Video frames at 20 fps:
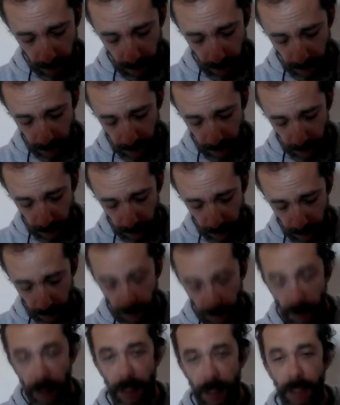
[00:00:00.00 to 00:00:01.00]
na chandra
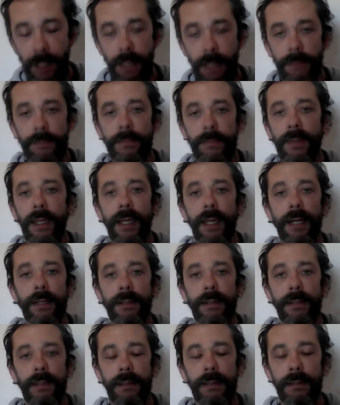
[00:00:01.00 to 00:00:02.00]
tarakam. There
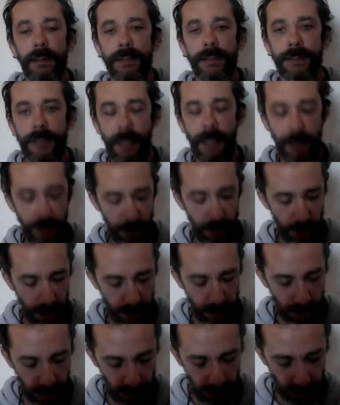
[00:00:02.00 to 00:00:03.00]
the sun
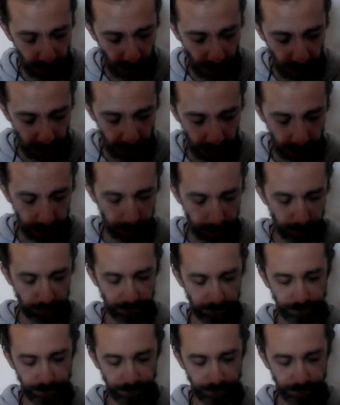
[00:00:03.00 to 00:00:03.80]
does not shine,